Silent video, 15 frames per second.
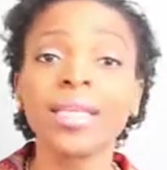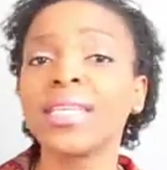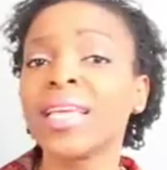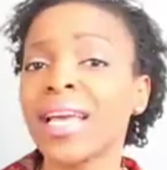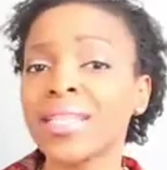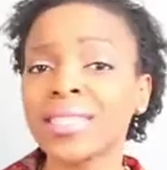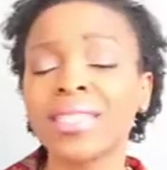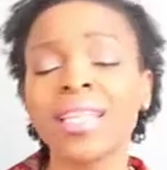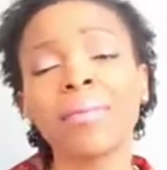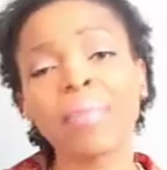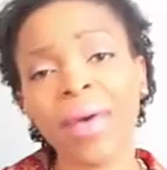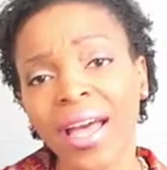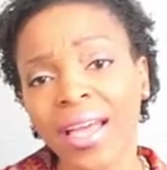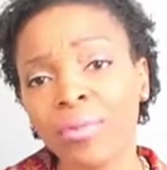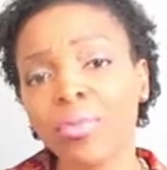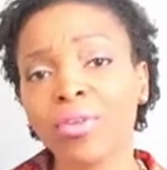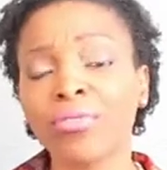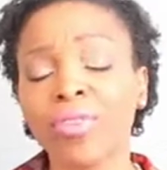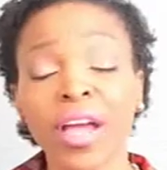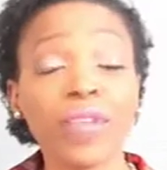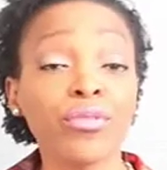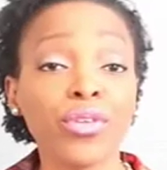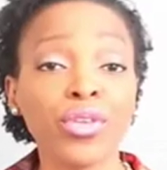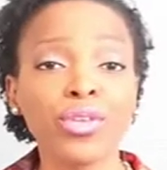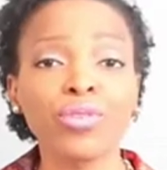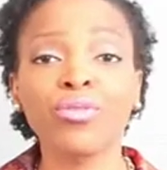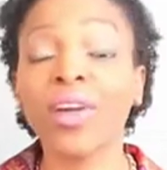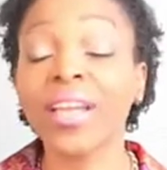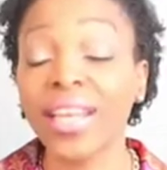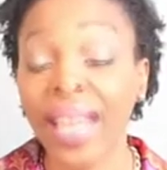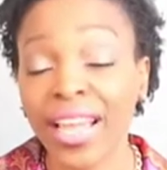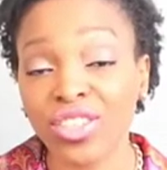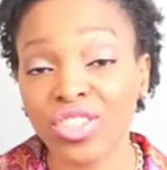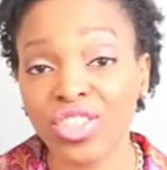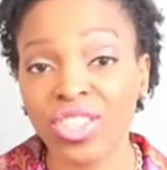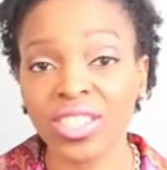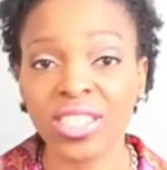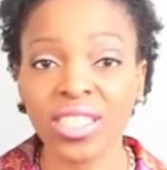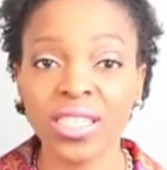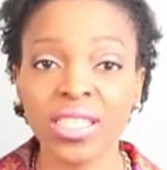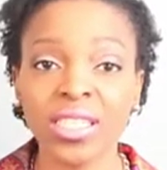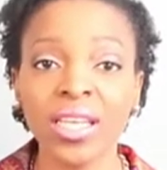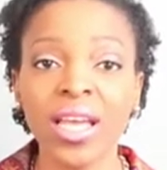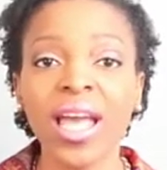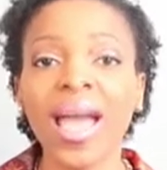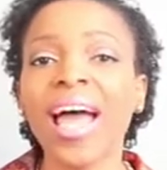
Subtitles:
Yes, they might provide for you financially